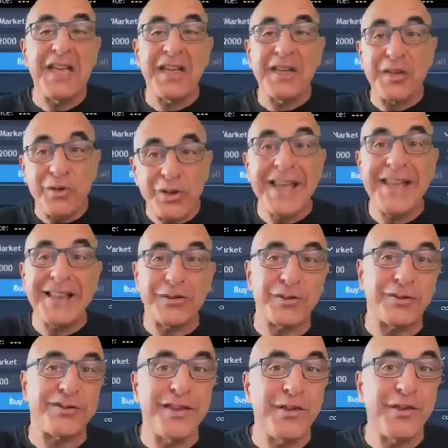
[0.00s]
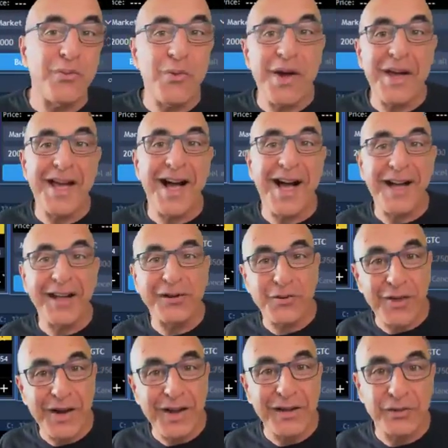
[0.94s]
you'll get to see the way I
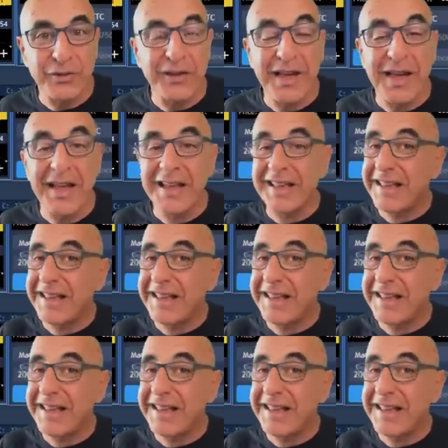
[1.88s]
trade today.